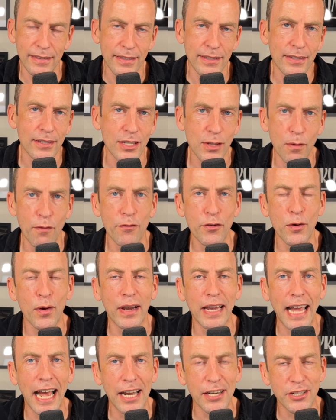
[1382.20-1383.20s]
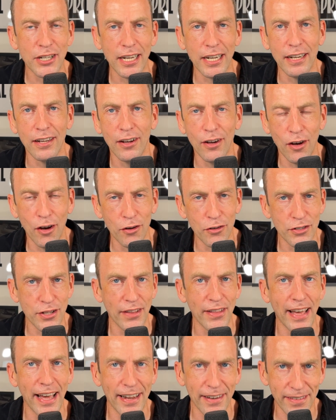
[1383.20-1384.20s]
Some of you are catching on to
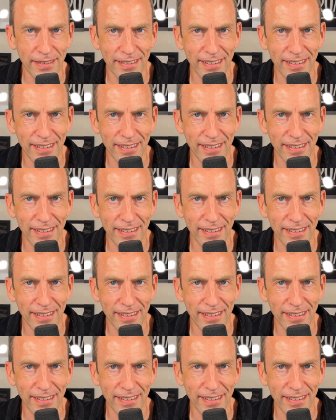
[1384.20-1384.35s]
that.